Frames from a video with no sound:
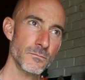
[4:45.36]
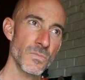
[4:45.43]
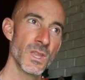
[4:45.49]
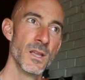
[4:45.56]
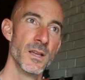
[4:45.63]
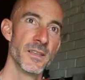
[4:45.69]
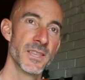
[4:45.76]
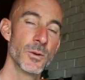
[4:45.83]
I
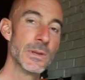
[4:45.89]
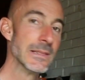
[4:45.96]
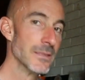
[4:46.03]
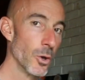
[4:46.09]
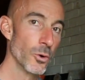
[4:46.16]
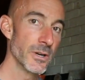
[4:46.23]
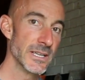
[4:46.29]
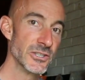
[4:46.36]
think we
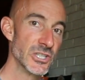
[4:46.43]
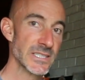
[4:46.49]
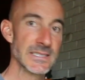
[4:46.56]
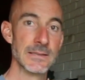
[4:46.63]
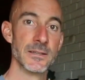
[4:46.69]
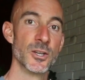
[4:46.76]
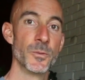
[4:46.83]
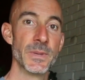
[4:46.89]
lowered it just
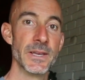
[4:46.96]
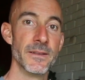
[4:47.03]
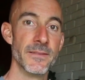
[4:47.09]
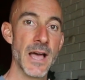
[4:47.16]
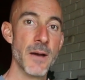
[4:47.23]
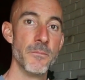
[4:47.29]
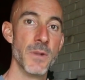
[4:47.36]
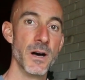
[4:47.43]
a little bit
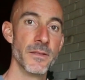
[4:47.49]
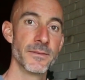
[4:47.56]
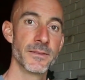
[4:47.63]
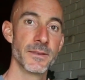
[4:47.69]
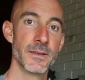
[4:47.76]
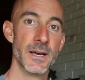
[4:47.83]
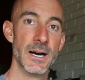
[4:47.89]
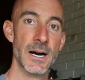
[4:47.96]
that
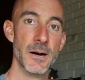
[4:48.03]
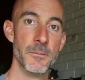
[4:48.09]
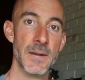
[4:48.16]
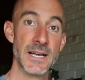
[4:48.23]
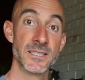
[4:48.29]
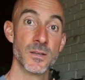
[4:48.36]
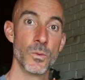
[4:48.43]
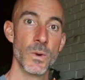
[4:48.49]
month
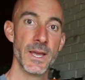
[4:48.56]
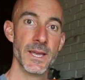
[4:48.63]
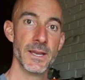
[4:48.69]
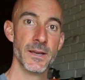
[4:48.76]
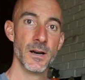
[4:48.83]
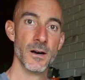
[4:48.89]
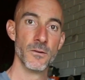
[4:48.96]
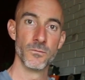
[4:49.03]
as a
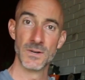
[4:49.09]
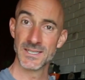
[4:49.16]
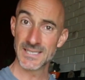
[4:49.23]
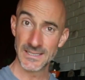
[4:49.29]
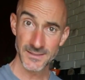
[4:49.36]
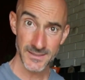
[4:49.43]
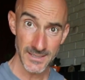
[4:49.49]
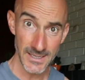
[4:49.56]
way of
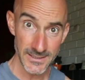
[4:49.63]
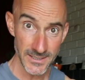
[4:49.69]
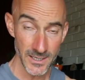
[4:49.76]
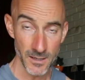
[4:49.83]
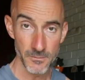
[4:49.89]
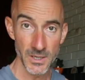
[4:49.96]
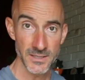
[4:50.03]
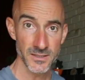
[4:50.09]
resensitizing
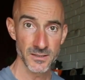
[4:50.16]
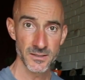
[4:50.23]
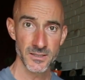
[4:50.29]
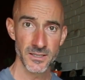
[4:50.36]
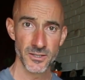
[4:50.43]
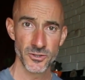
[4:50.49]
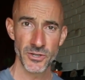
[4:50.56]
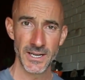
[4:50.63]
our muscles
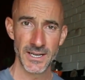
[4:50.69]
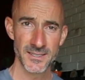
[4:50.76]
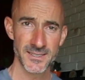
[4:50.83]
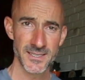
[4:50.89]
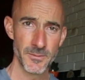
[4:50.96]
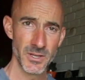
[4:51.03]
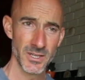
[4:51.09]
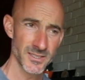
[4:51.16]
to the training
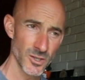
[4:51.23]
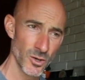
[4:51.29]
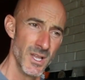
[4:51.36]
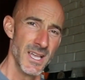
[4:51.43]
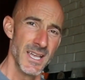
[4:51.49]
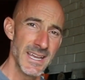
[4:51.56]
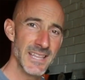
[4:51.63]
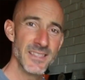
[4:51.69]
stimulus. So
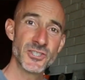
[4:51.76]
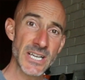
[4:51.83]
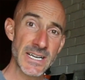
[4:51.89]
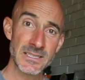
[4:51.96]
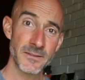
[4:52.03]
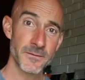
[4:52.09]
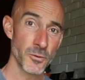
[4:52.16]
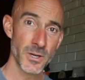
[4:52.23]
in the
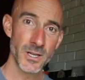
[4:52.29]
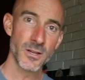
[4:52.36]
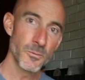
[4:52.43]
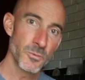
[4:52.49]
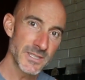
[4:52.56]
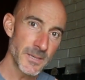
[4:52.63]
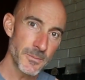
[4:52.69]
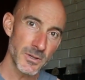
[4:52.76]
Jacked After 40 Club,
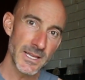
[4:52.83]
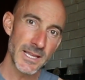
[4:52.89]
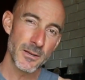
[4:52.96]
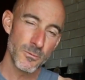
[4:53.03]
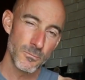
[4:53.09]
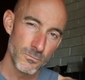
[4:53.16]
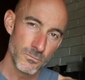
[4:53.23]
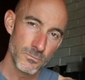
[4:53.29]
we're
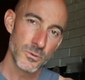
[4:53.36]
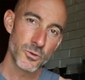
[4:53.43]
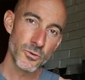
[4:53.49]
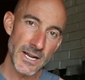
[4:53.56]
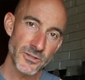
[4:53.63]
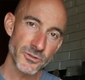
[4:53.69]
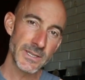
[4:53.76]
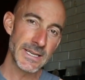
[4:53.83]
typically
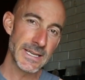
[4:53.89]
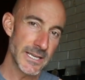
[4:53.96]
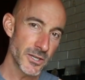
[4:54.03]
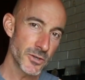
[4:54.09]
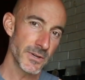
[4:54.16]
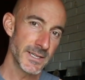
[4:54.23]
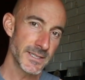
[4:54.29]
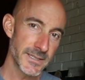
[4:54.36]
gradually
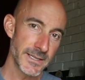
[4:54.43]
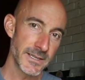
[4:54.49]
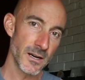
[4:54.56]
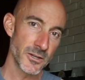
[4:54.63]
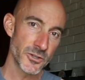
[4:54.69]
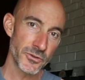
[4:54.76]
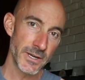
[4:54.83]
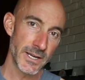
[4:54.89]
increasing
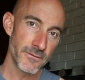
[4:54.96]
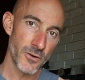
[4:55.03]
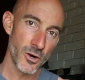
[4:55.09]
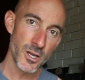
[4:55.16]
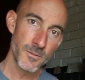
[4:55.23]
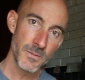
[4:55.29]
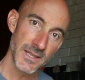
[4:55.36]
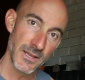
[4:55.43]
our training
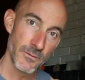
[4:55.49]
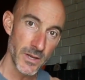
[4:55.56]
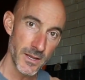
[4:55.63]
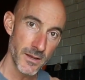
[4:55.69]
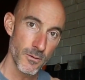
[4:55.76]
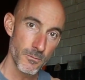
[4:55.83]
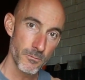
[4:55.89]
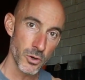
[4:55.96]
volume, and then
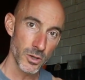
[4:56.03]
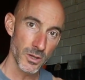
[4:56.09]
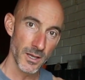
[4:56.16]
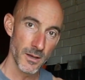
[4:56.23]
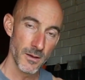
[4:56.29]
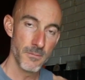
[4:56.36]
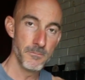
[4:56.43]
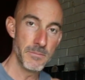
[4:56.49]
we pull
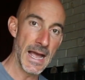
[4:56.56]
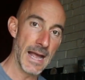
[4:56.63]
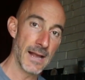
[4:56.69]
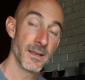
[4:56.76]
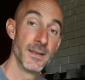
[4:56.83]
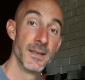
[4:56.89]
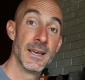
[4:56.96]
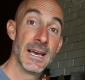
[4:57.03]
it
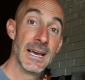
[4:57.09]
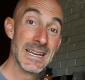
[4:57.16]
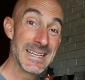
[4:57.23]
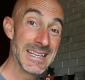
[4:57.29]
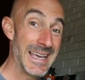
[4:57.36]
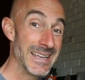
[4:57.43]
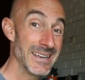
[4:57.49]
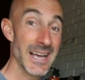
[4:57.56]
back. And
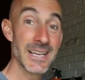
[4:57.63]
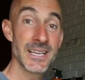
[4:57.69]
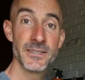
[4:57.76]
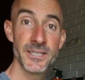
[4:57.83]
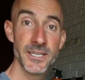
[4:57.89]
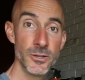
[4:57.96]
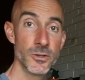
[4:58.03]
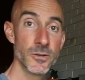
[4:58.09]
again, I
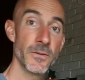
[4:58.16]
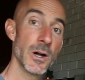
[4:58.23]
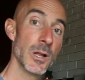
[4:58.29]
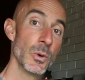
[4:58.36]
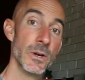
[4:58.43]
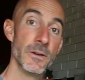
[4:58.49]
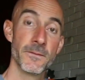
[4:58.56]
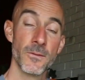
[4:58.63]
continued to
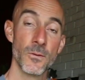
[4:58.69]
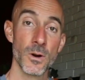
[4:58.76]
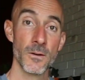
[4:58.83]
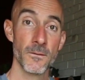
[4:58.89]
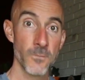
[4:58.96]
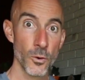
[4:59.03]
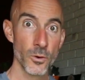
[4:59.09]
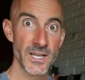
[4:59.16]
follow it
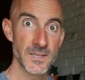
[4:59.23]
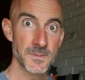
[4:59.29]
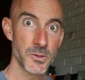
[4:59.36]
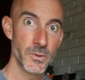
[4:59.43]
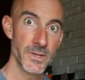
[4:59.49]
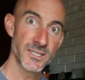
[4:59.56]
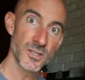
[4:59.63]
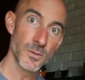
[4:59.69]
for 4 days per
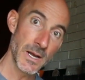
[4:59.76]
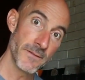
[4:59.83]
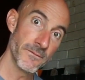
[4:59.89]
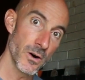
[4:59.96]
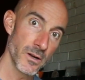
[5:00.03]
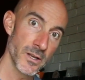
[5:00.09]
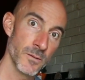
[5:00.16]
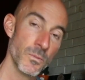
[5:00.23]
week, so my
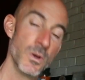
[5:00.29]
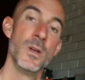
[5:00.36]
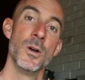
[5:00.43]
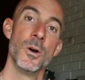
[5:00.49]
volume